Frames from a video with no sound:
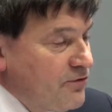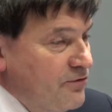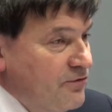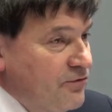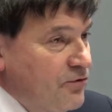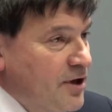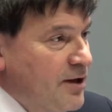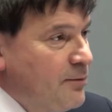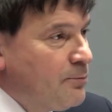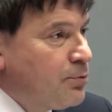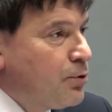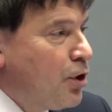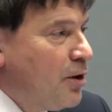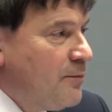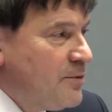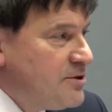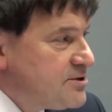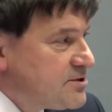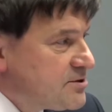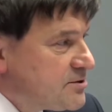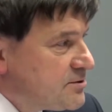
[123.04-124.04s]
full
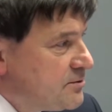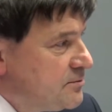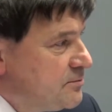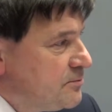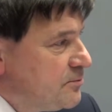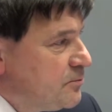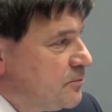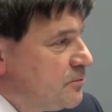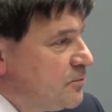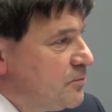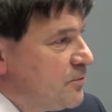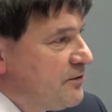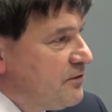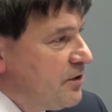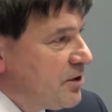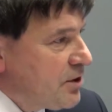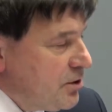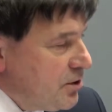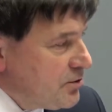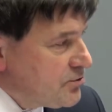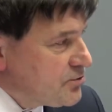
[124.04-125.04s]
employment. We've
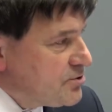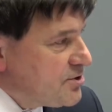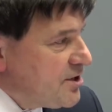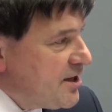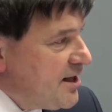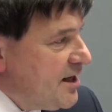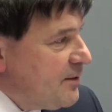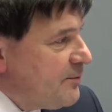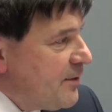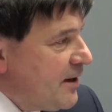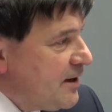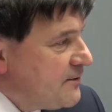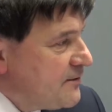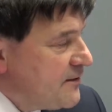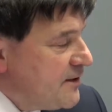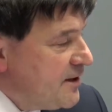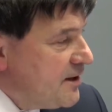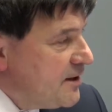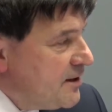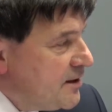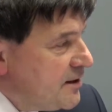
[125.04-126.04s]
heard a lot today about
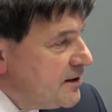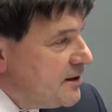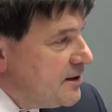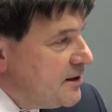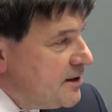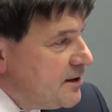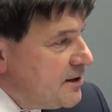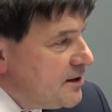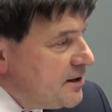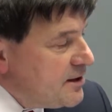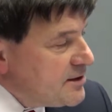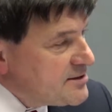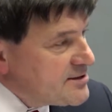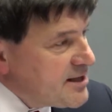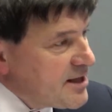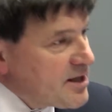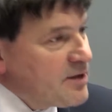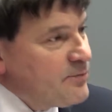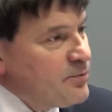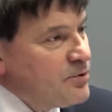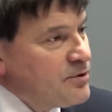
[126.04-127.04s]
the
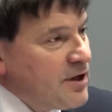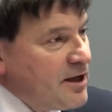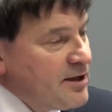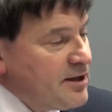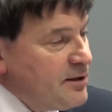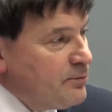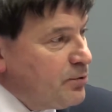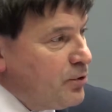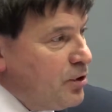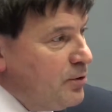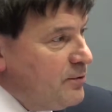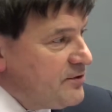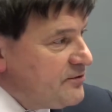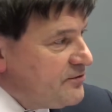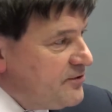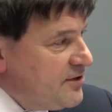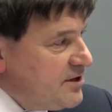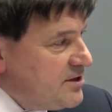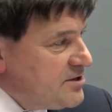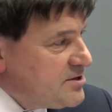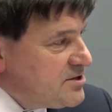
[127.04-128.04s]
terrible unemployment
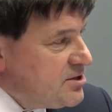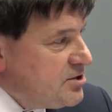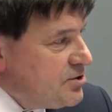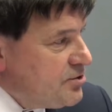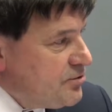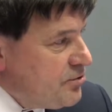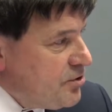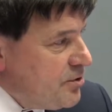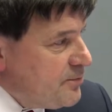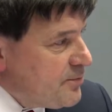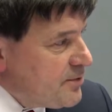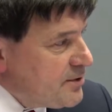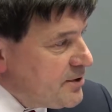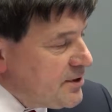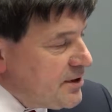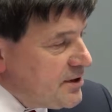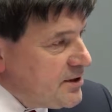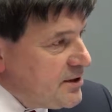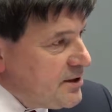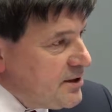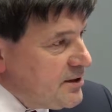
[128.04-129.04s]
figures in Europe,
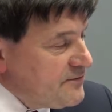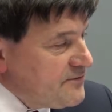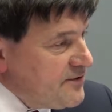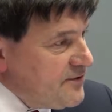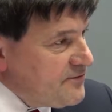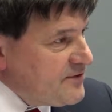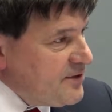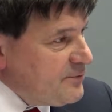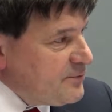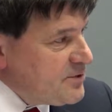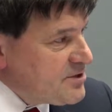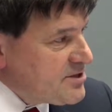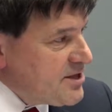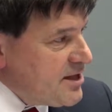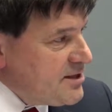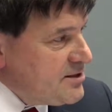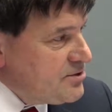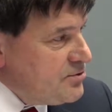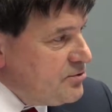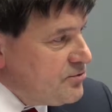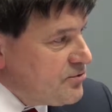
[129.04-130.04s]

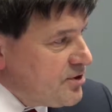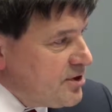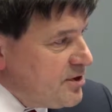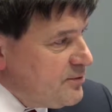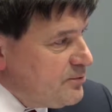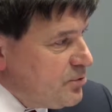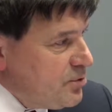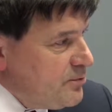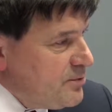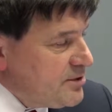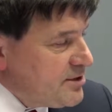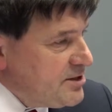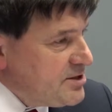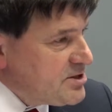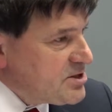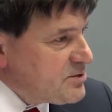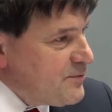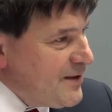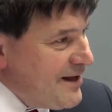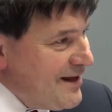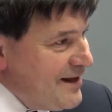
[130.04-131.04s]
50% youth unemployment in
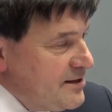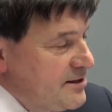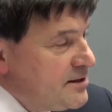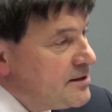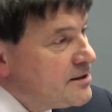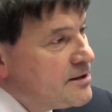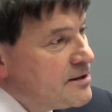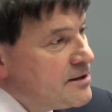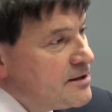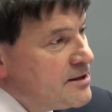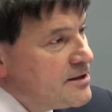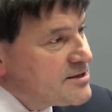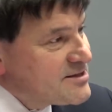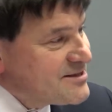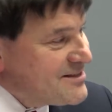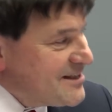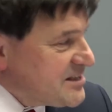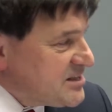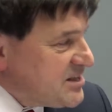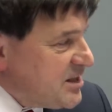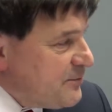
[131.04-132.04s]
Spain,
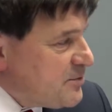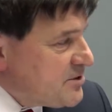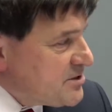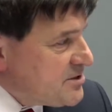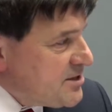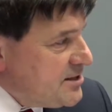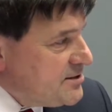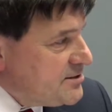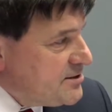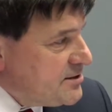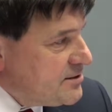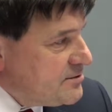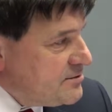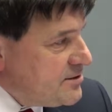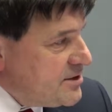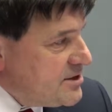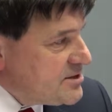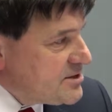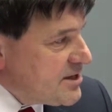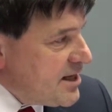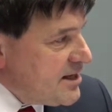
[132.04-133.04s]
60% in
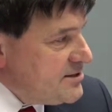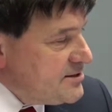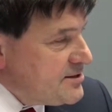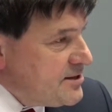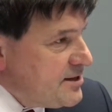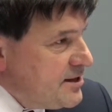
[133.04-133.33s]
Greece, and